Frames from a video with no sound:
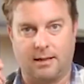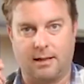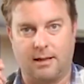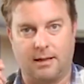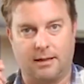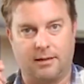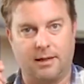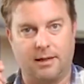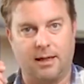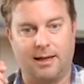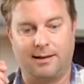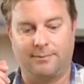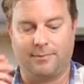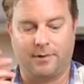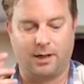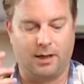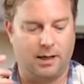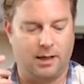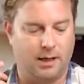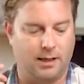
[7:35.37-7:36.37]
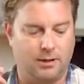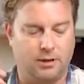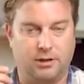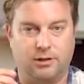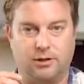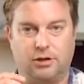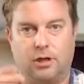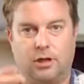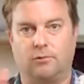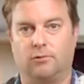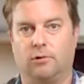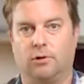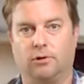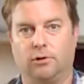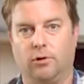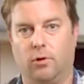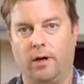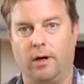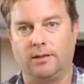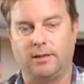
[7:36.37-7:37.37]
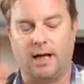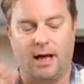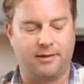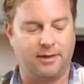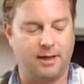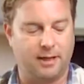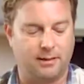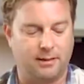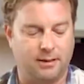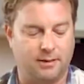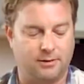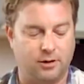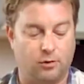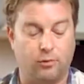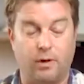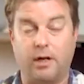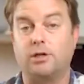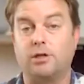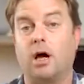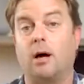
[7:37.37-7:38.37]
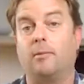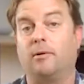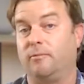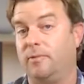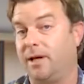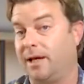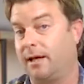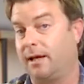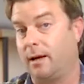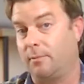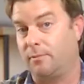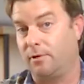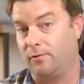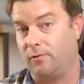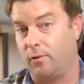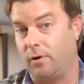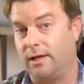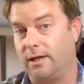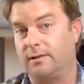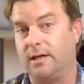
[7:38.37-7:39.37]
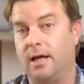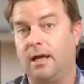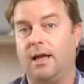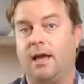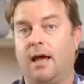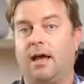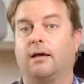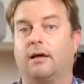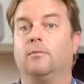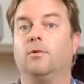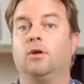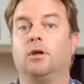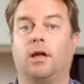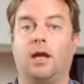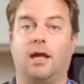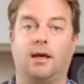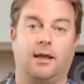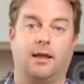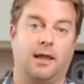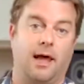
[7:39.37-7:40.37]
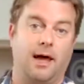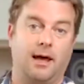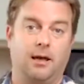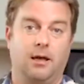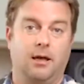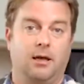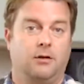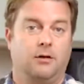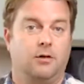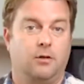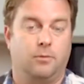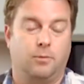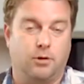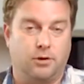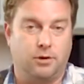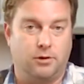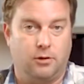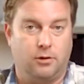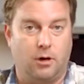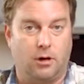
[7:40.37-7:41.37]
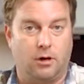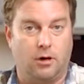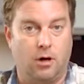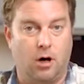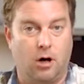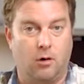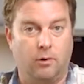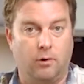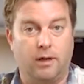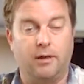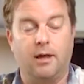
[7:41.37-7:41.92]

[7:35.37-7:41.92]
kind of thing, and just general noise, I think it does a great job of picking up your voice and communicating that to the person you're on a call with.